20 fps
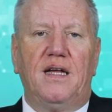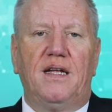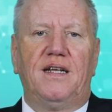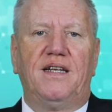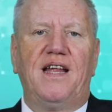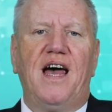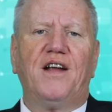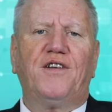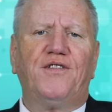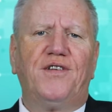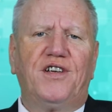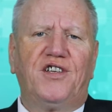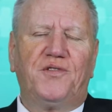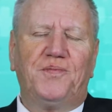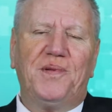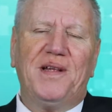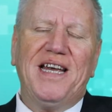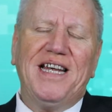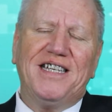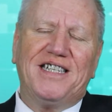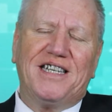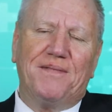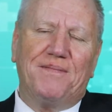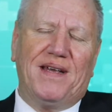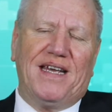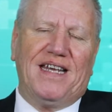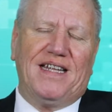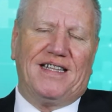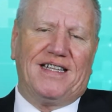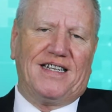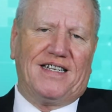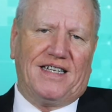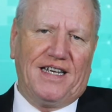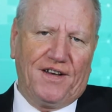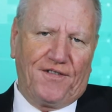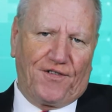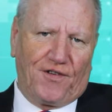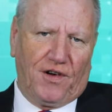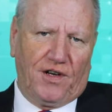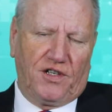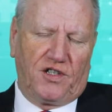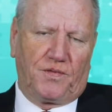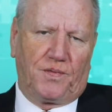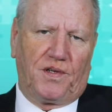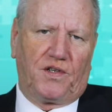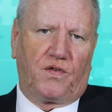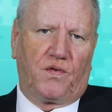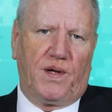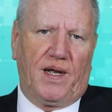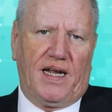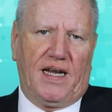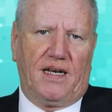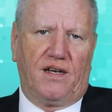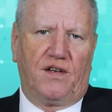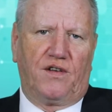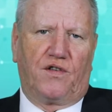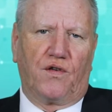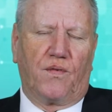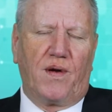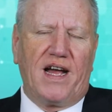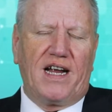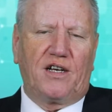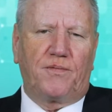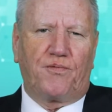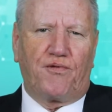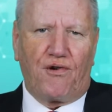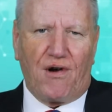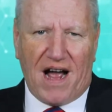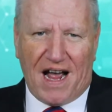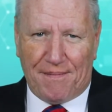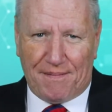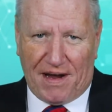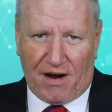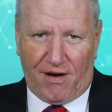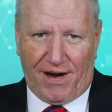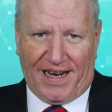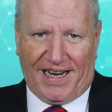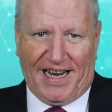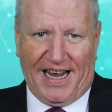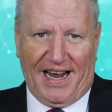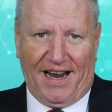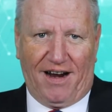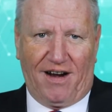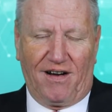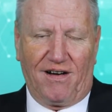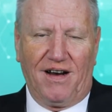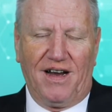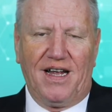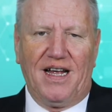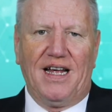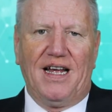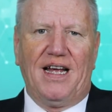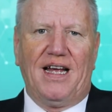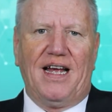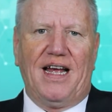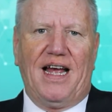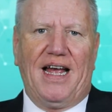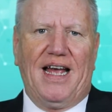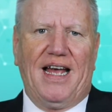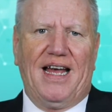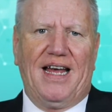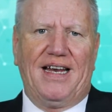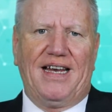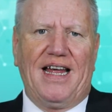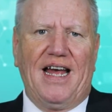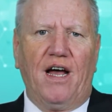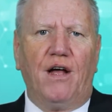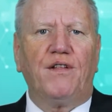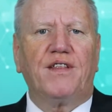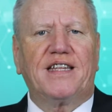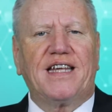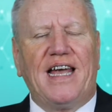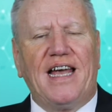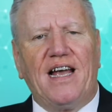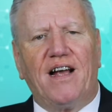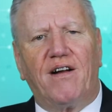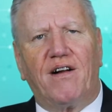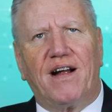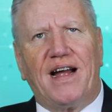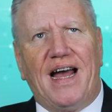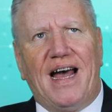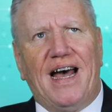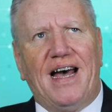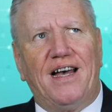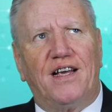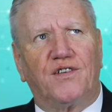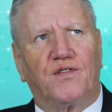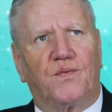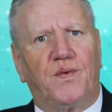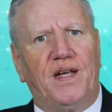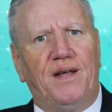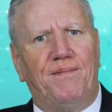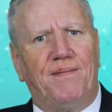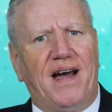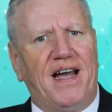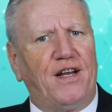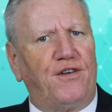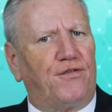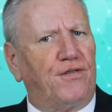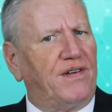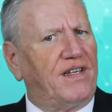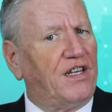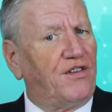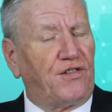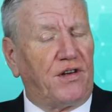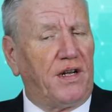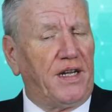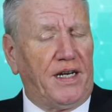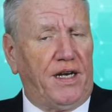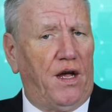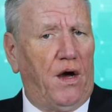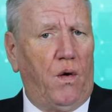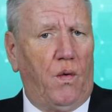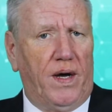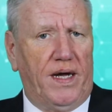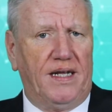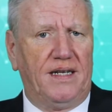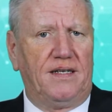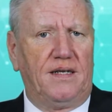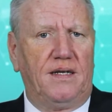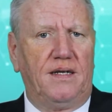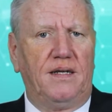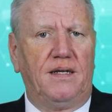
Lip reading: Doctor, explain to me the difference between direct primary care and healthcare as we might traditionally know it.